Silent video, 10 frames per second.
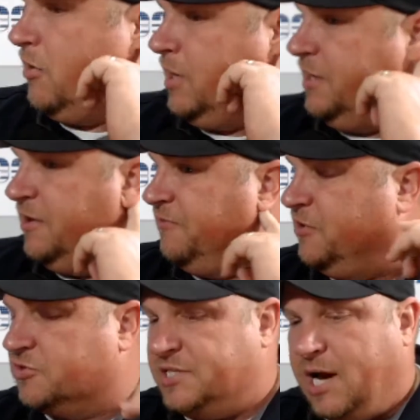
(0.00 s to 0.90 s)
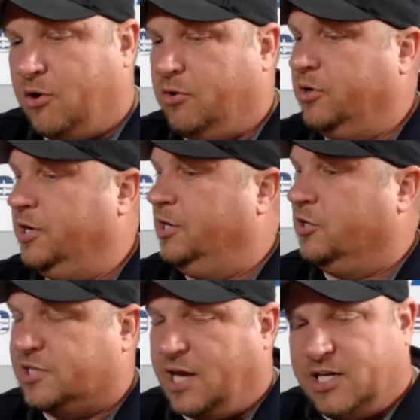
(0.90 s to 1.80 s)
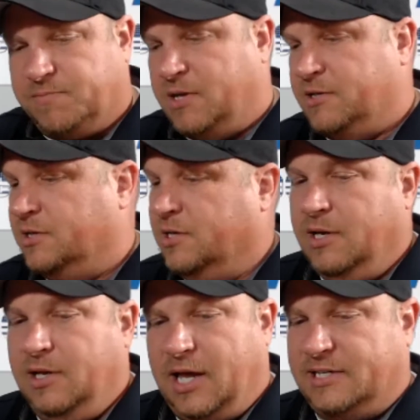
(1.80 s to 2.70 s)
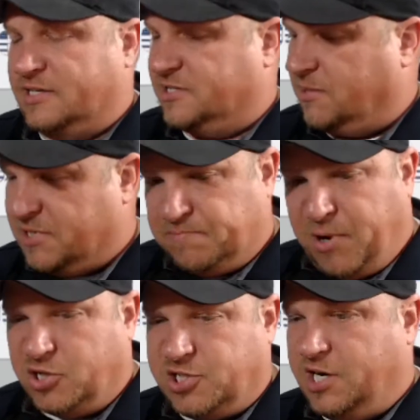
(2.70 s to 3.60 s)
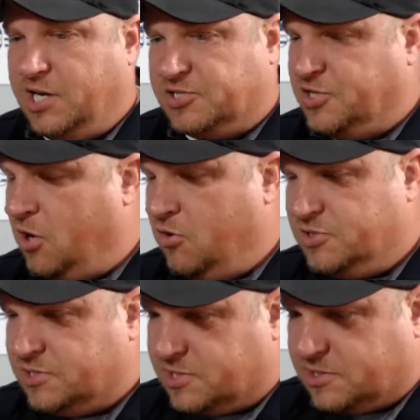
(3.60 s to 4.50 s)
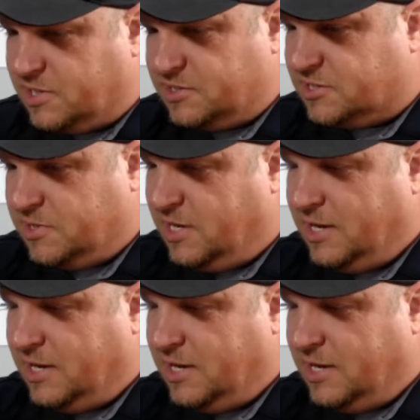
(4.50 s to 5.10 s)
It feels narrower. It looks like it's been, like I said, somebody's punched in its nose. And